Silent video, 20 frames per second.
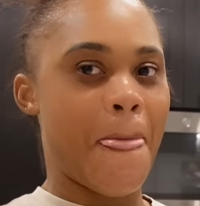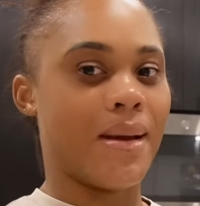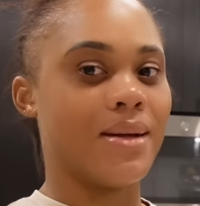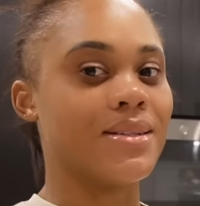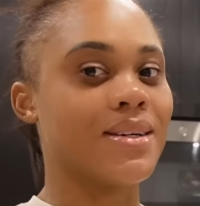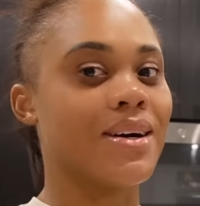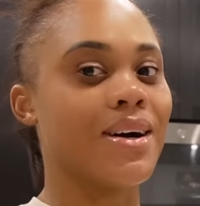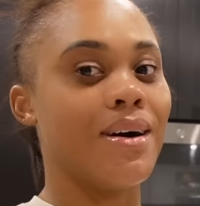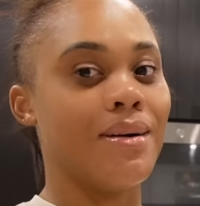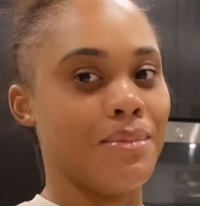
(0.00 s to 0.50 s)

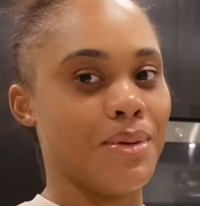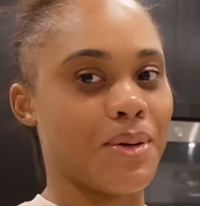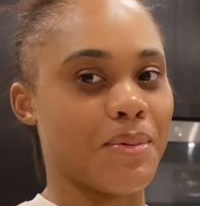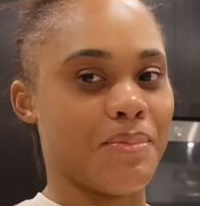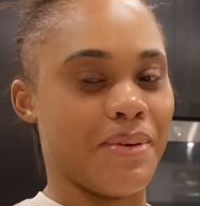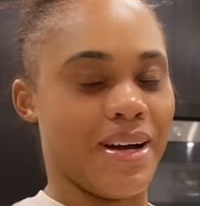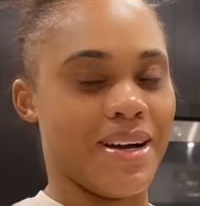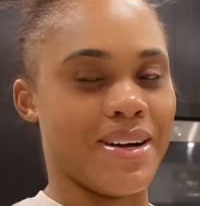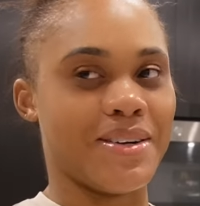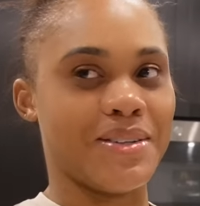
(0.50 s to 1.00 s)
I'm gonna come look
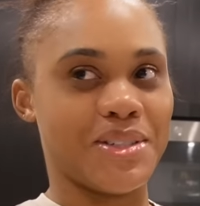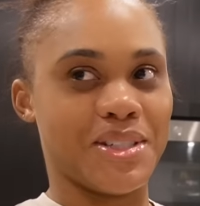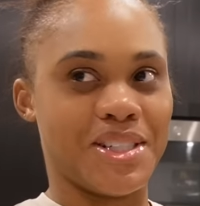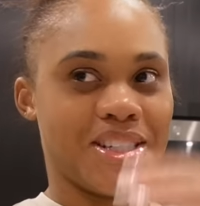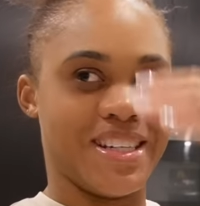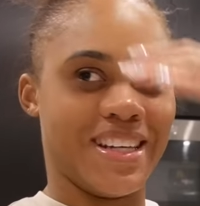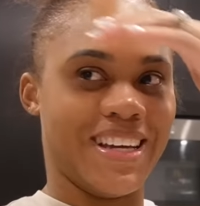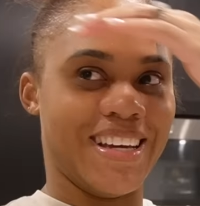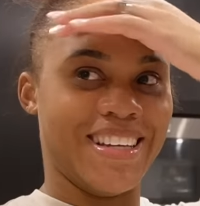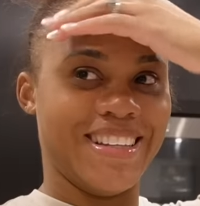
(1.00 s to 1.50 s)
for
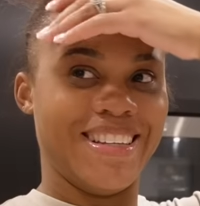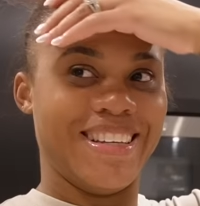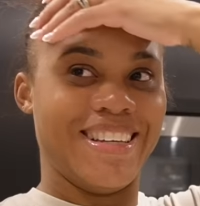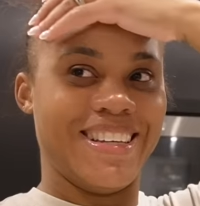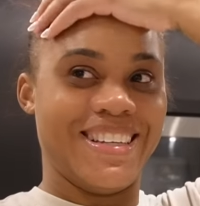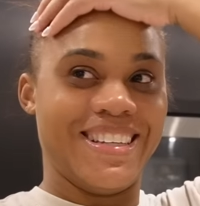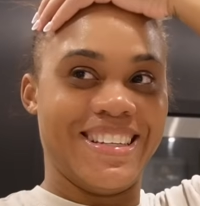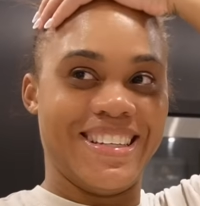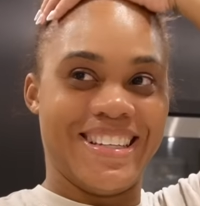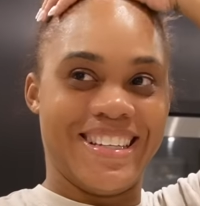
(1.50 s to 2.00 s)

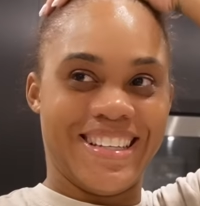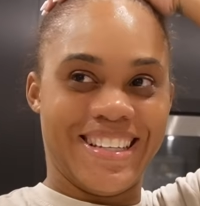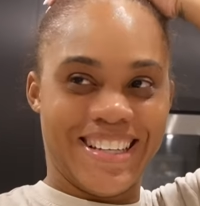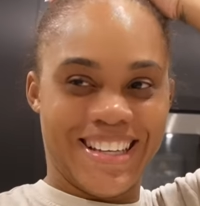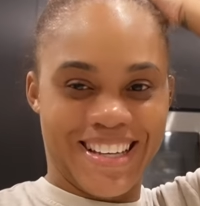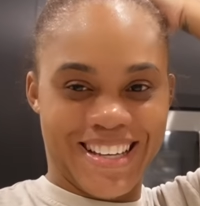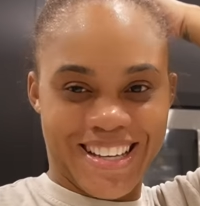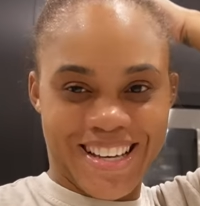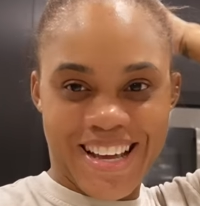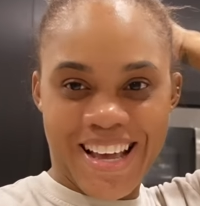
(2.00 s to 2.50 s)

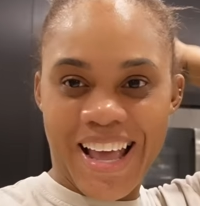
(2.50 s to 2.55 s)
it.